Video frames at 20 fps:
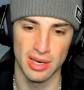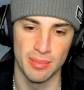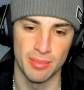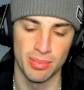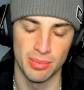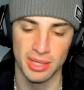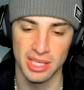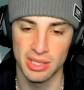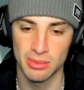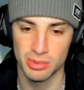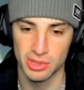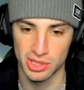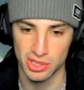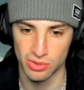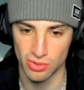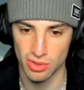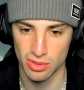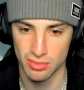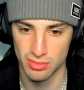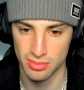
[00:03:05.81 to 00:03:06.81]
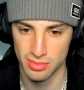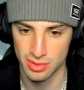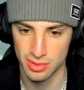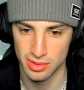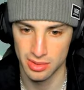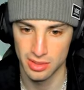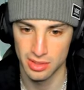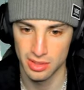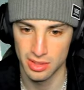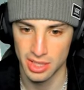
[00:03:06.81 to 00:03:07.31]
a Bleakwind Storm,
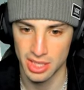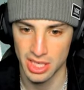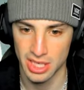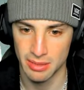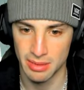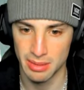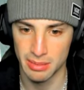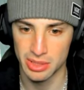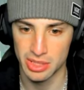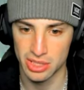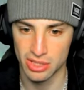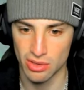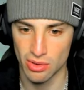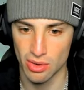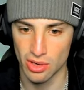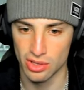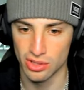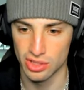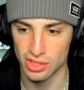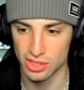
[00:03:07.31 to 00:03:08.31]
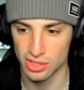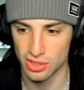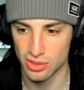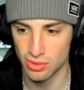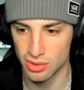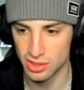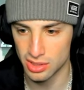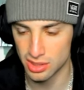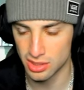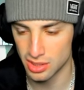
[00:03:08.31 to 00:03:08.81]
maybe just throw a Collision
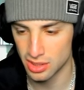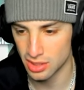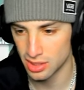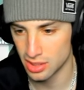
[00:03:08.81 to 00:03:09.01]
Course.